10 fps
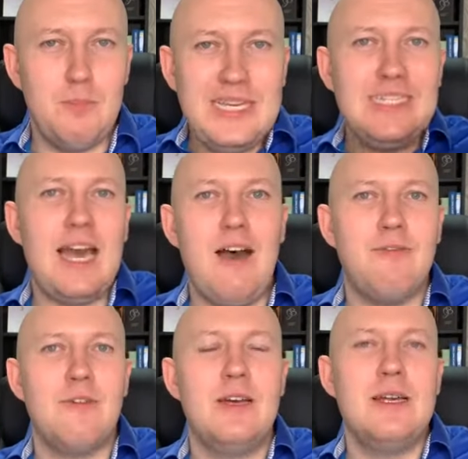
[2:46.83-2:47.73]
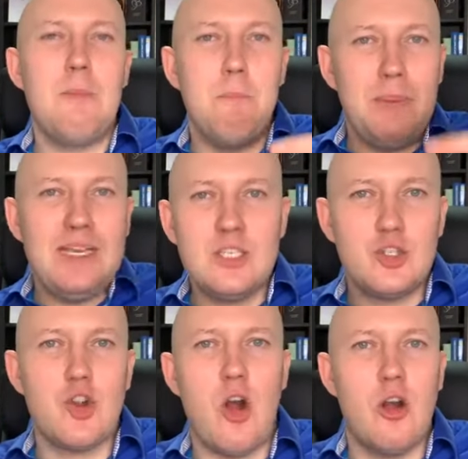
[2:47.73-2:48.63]
Be tough, be
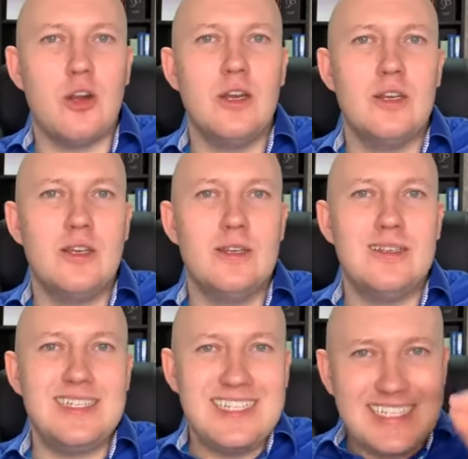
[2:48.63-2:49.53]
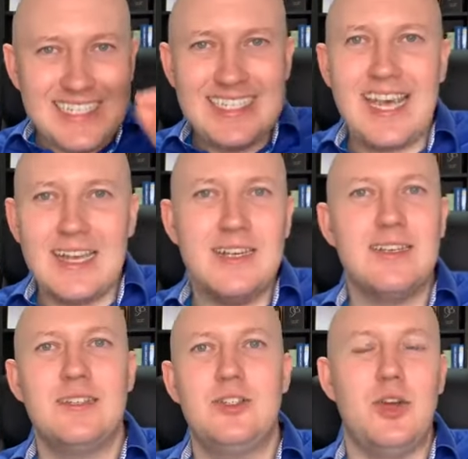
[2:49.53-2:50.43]
strong,
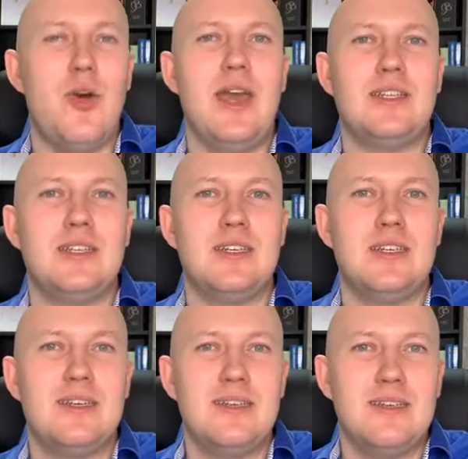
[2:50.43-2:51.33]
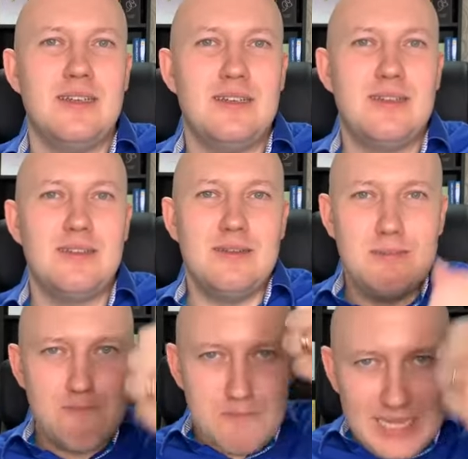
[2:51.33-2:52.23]
stick to it,
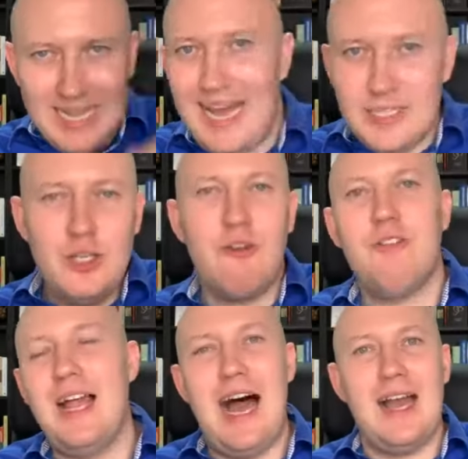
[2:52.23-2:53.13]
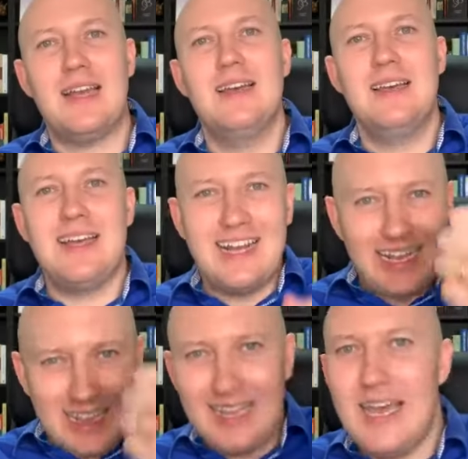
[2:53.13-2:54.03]
plant your flag,
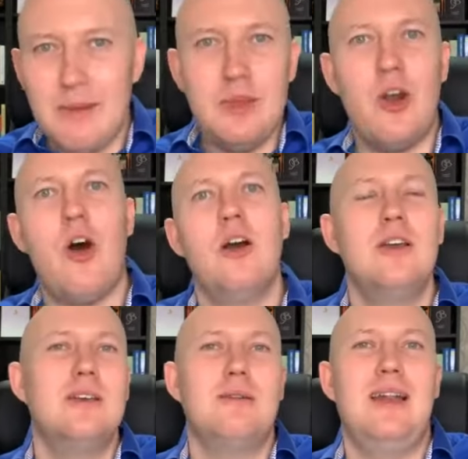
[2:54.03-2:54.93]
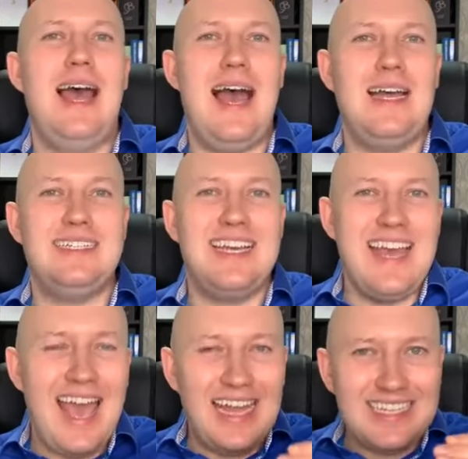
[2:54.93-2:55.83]
claim your land,
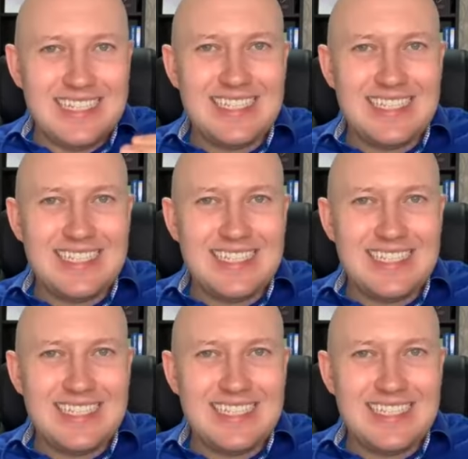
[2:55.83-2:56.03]
and